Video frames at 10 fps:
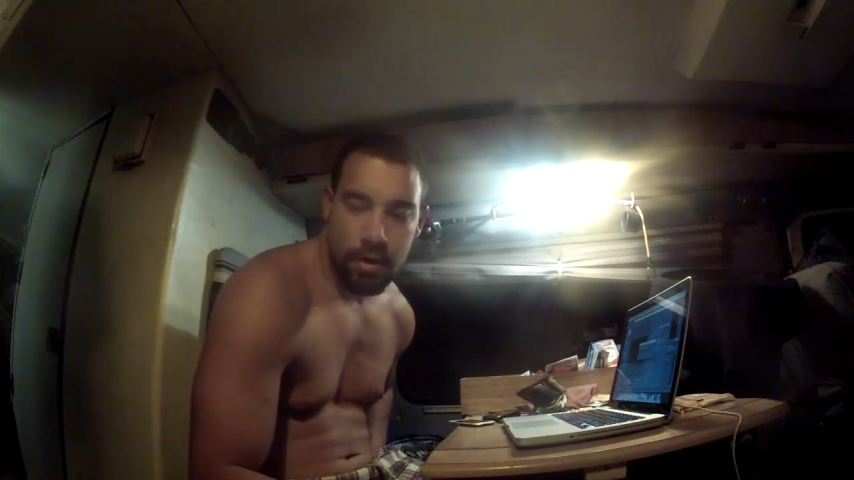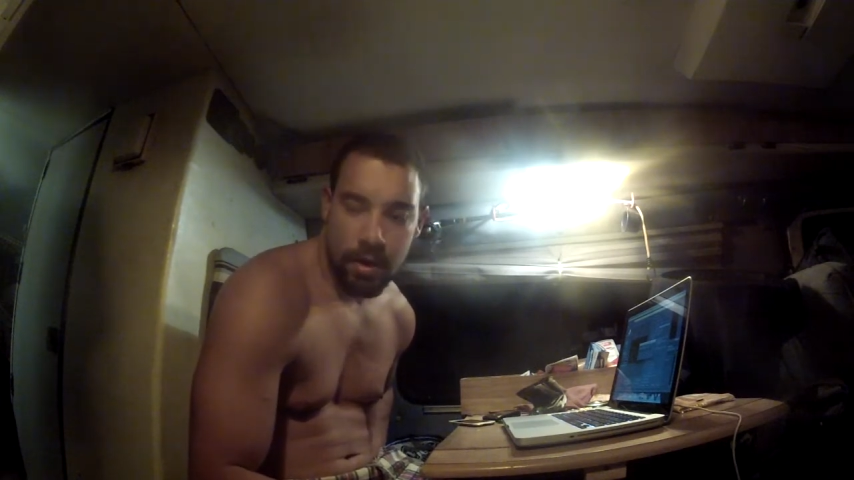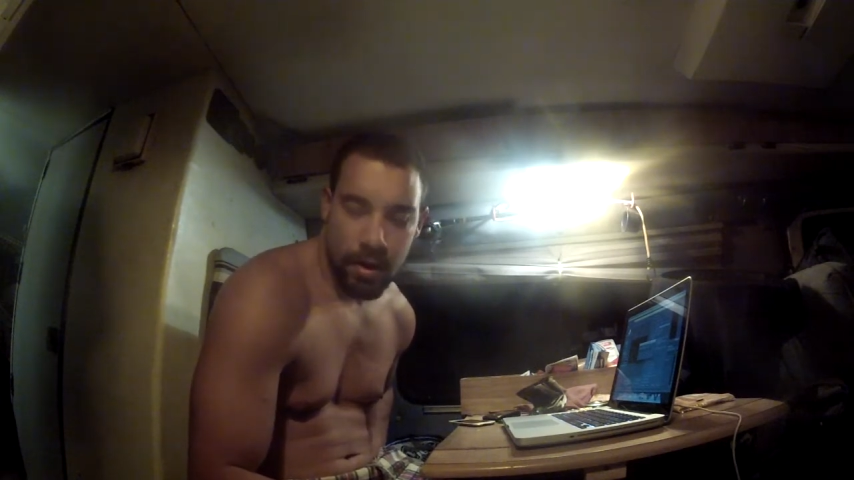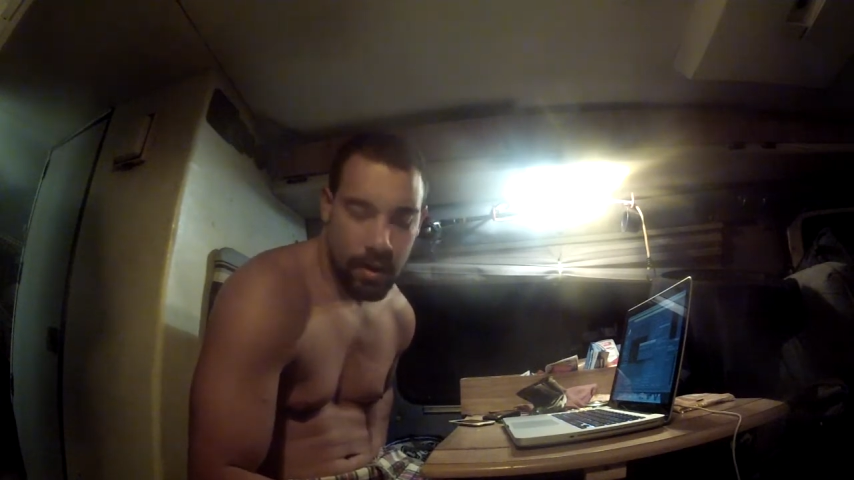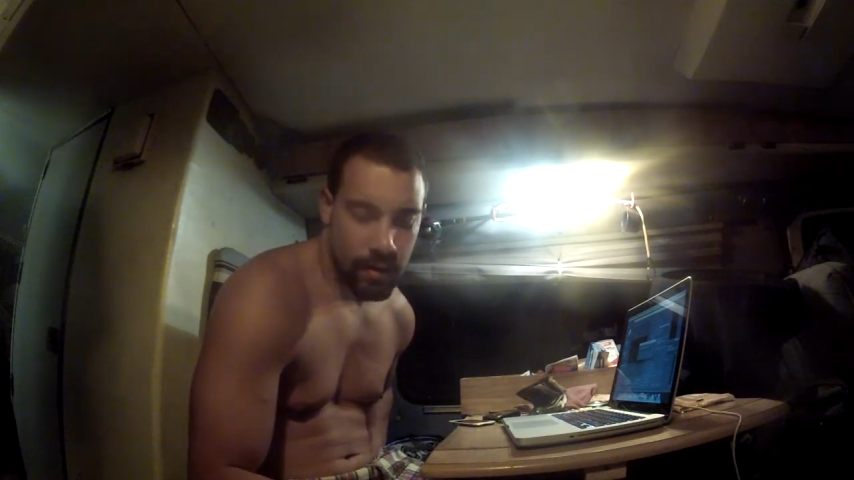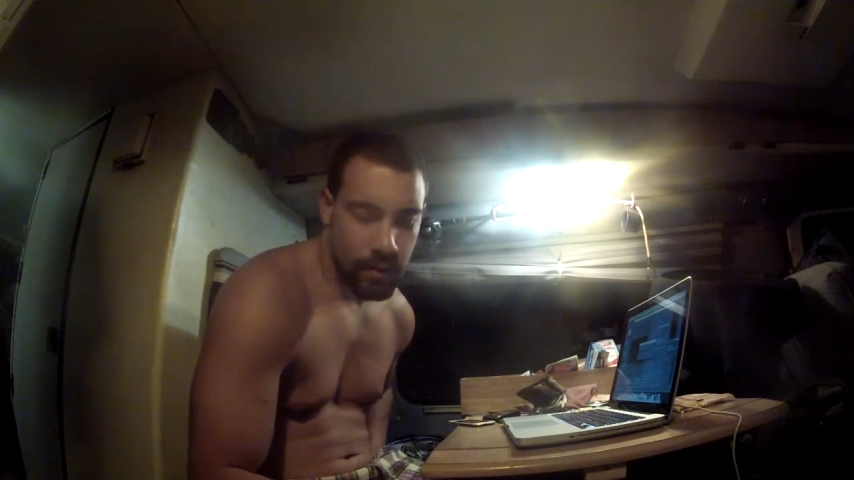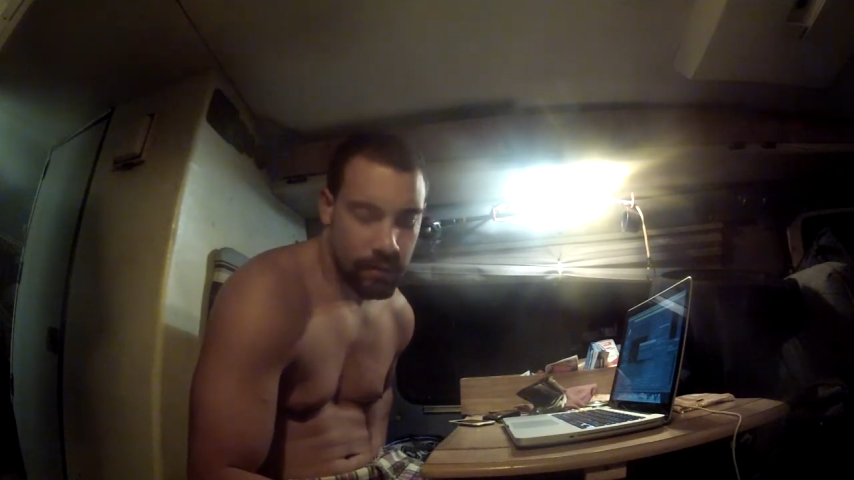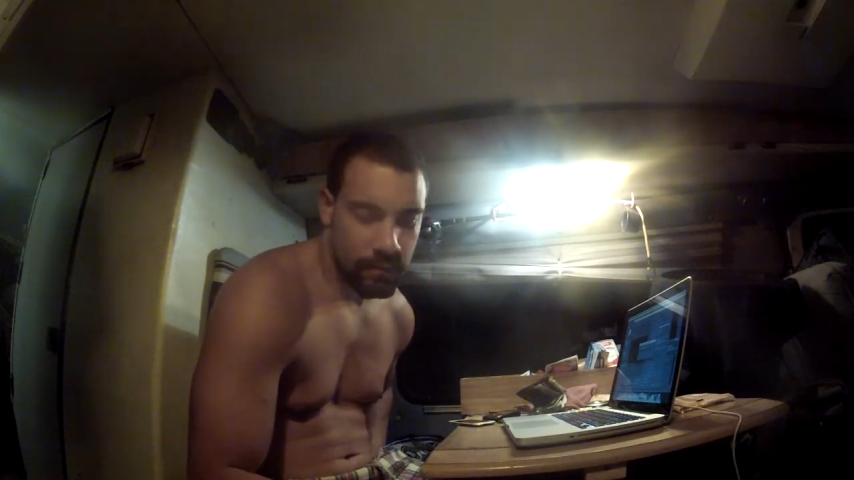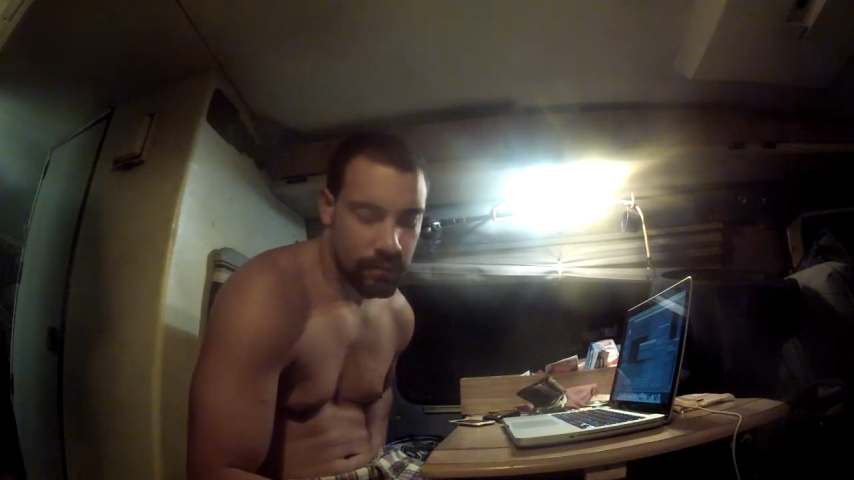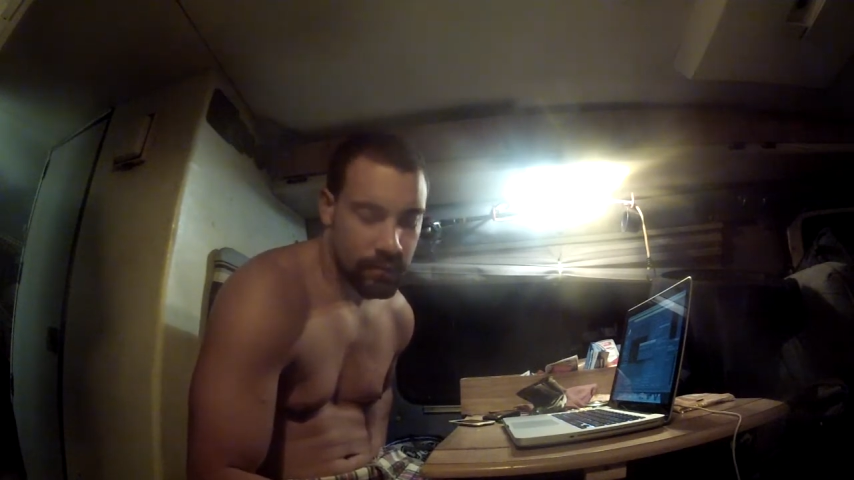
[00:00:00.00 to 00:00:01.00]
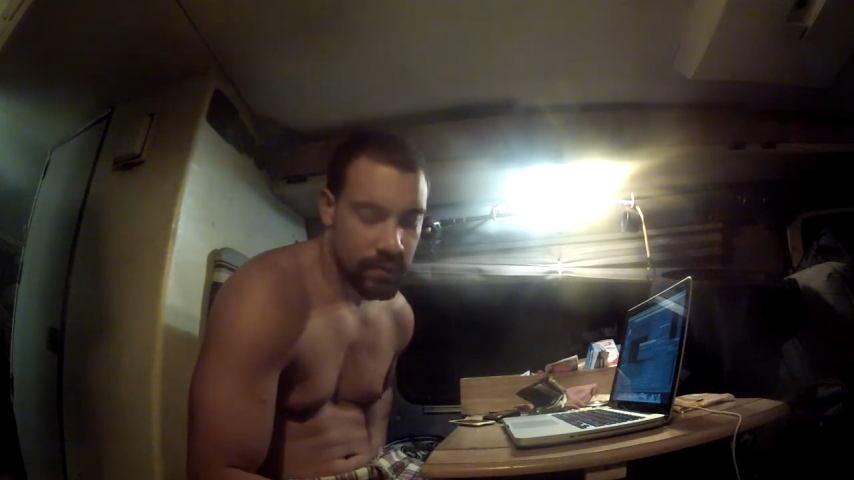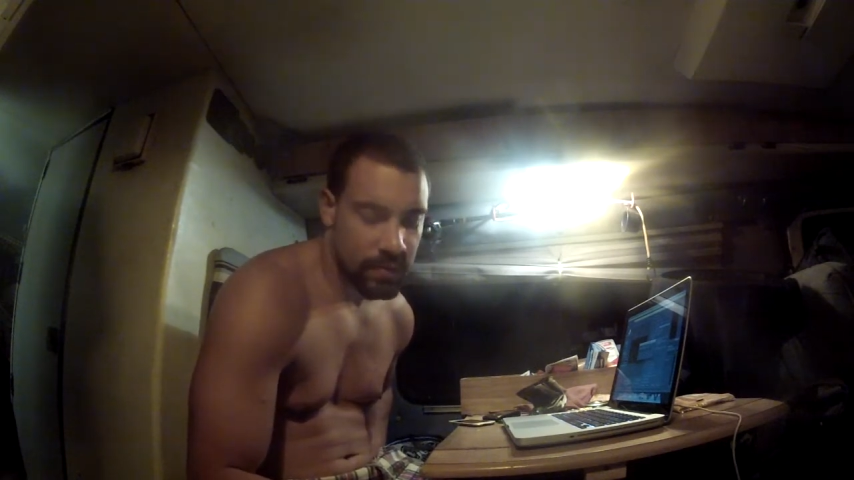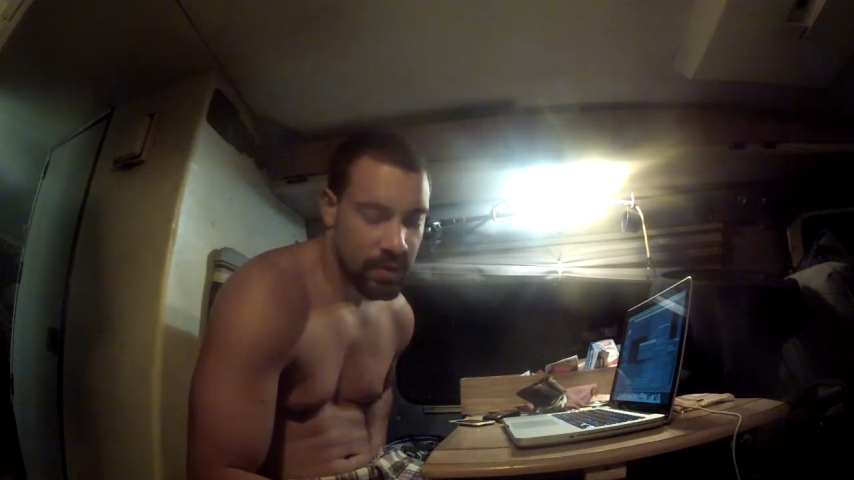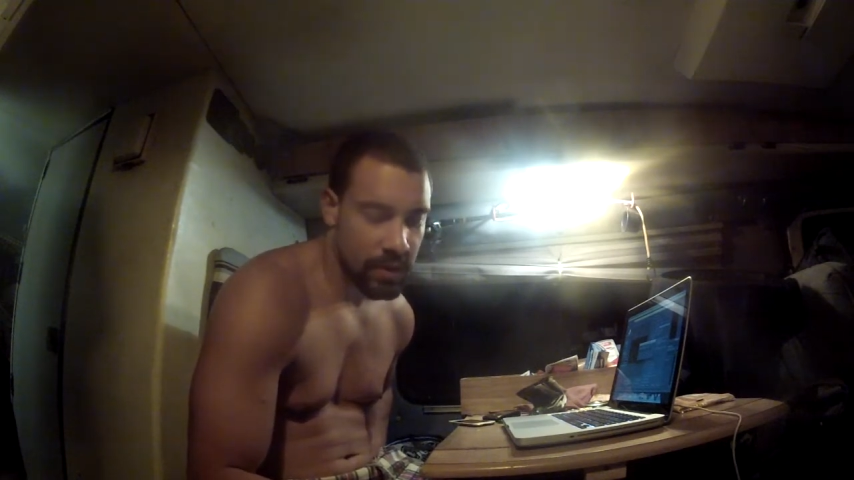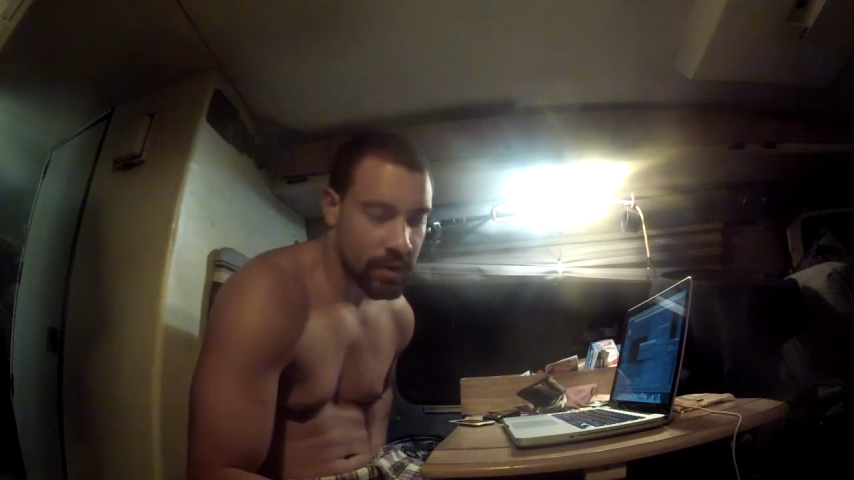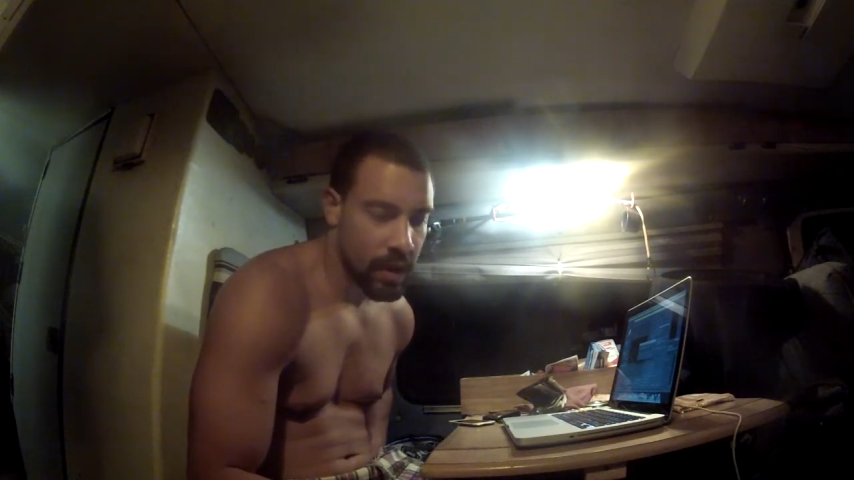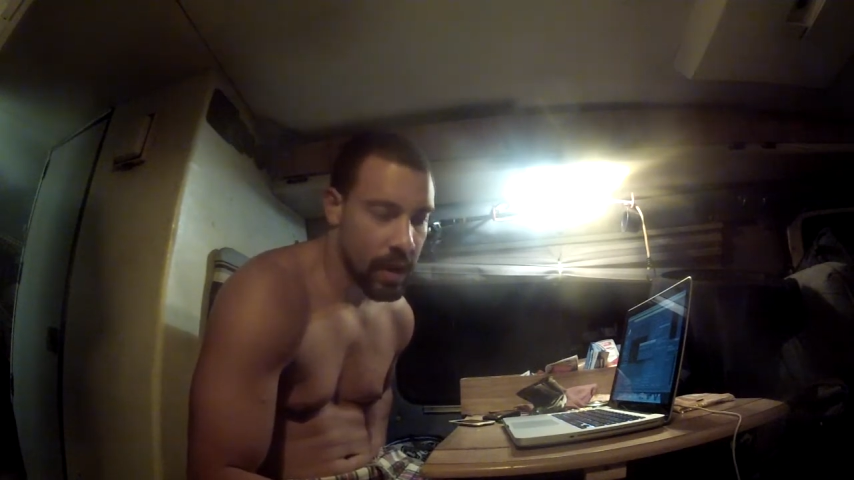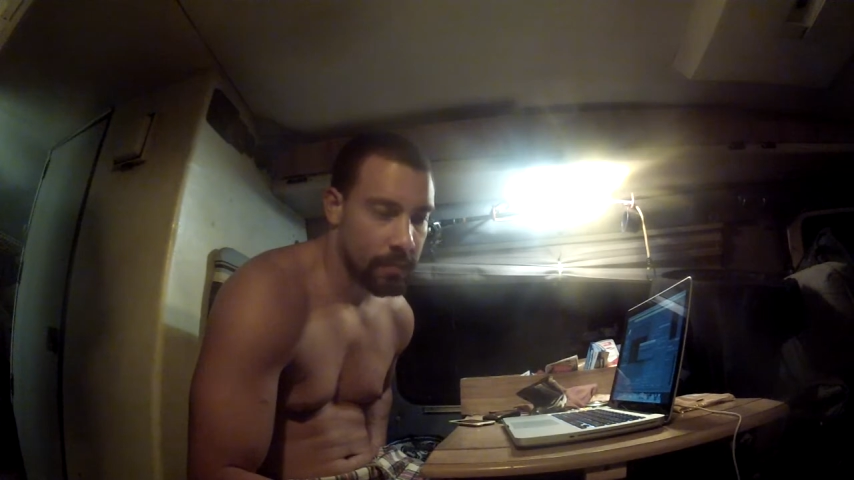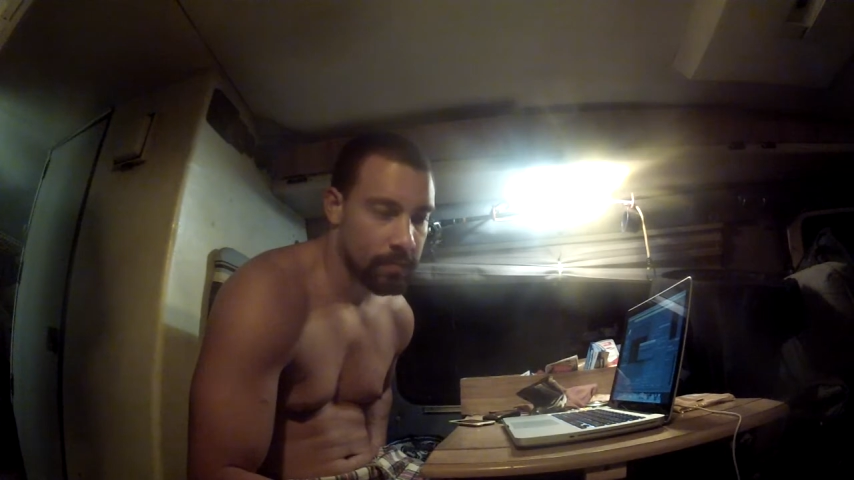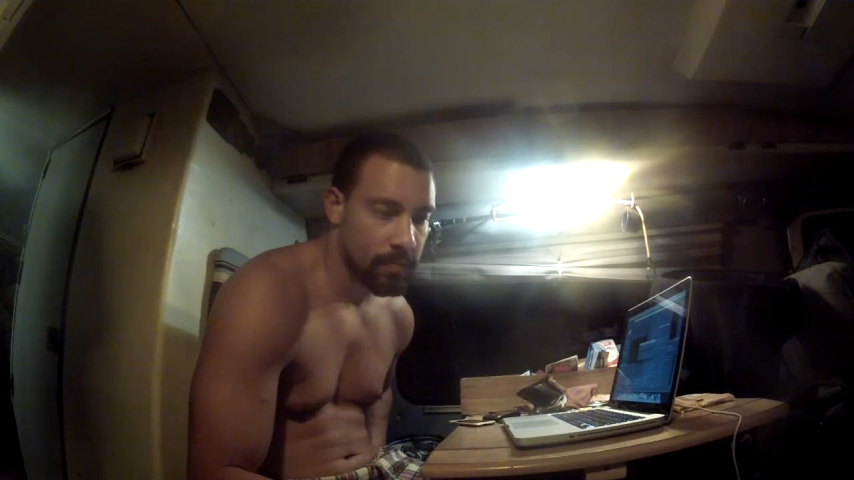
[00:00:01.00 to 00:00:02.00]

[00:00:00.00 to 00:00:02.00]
Um, it's been a good night.